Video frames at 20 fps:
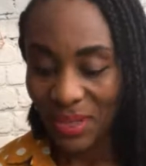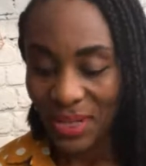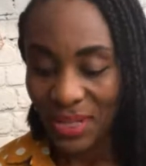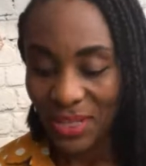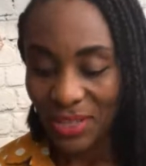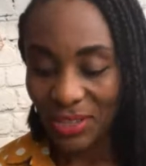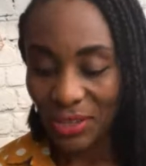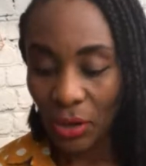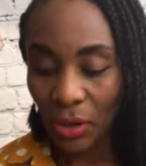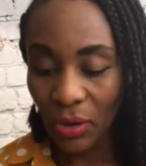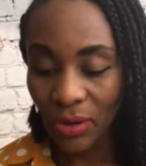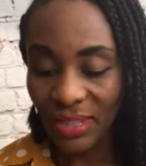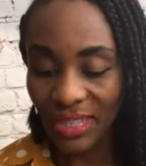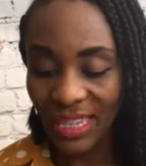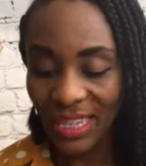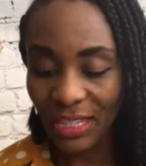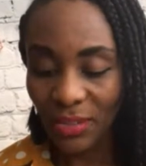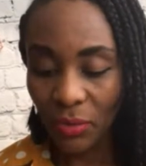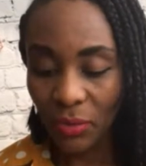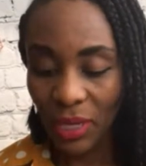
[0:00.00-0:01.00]
so
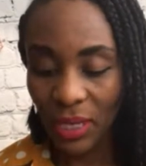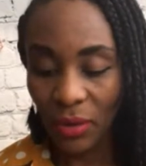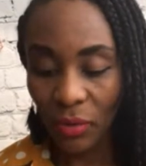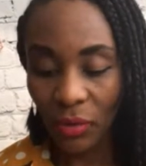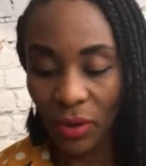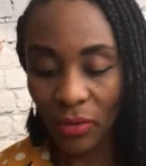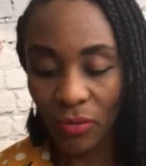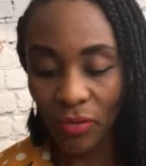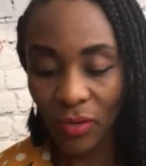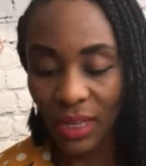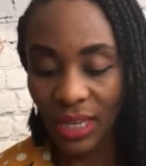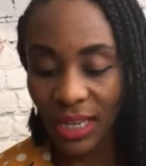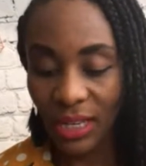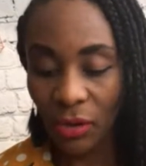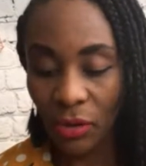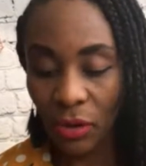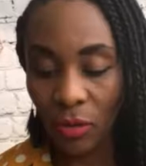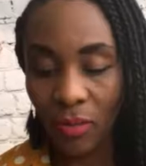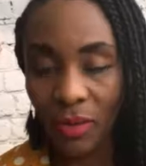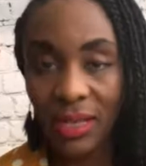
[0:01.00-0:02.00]
this week we're really
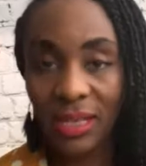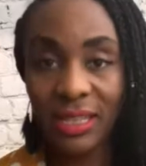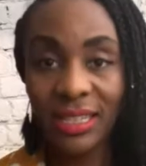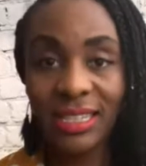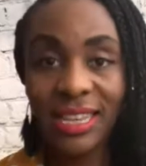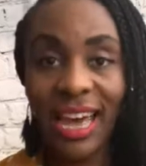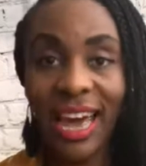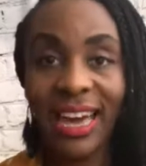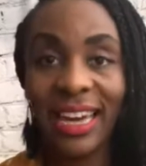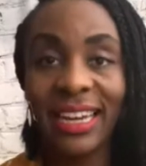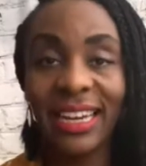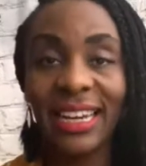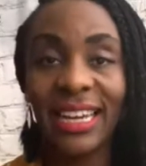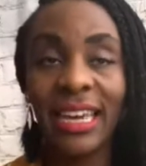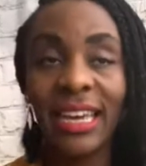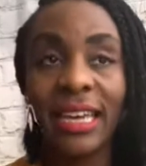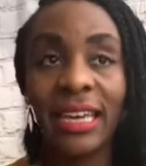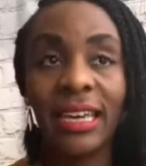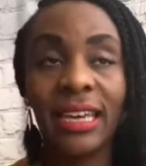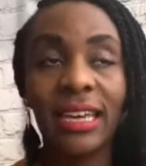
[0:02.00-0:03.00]
going to be
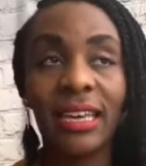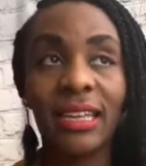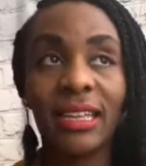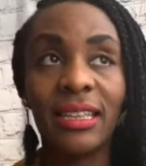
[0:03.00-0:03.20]
tackling